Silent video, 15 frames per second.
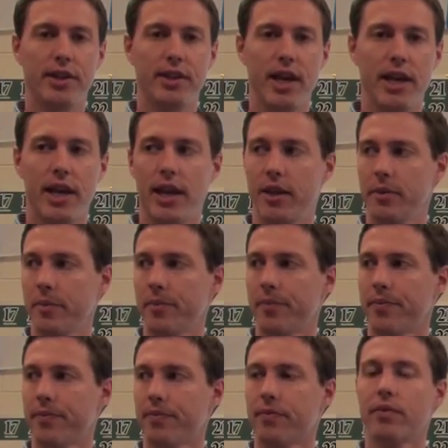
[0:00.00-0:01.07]
second.
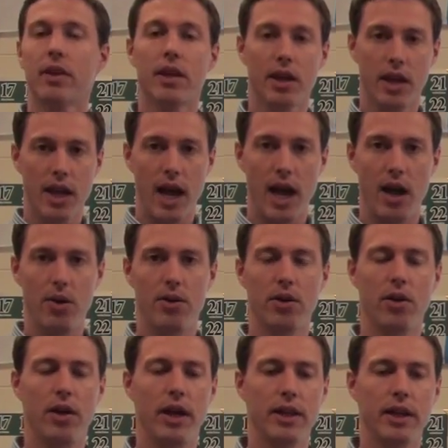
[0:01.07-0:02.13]
I will
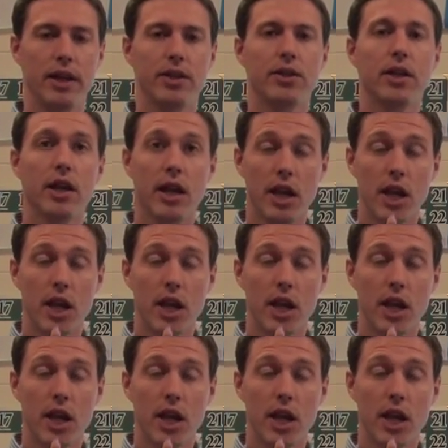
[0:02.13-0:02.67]
go like this.